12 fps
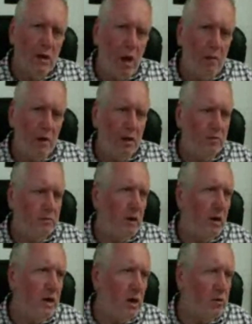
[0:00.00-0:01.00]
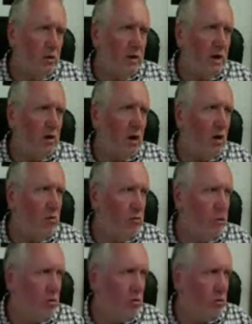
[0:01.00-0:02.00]
I mean, I know that there are
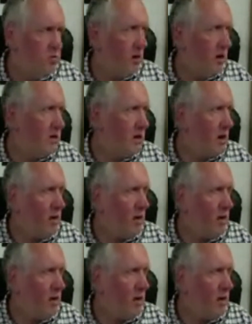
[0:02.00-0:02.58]
rules where,